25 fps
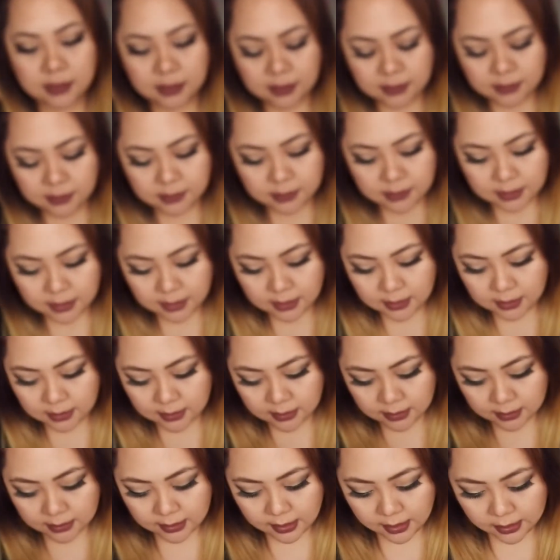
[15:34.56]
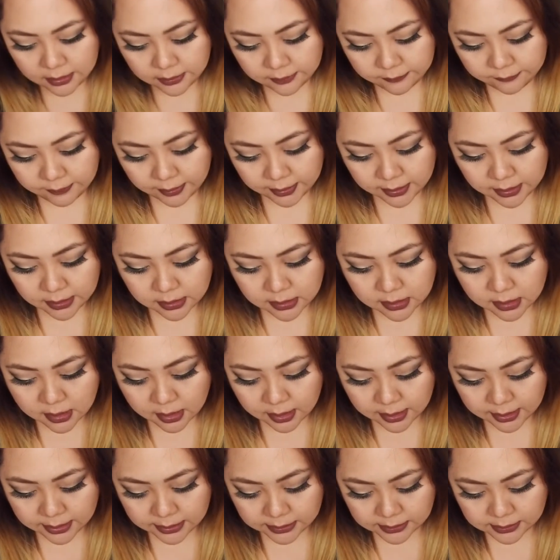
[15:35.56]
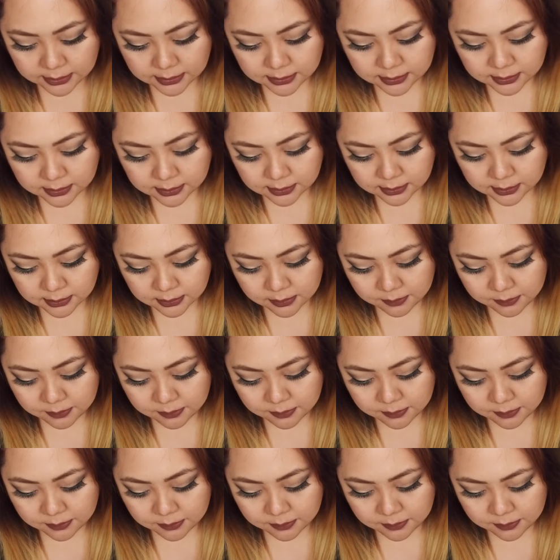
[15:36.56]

is kind of like a nice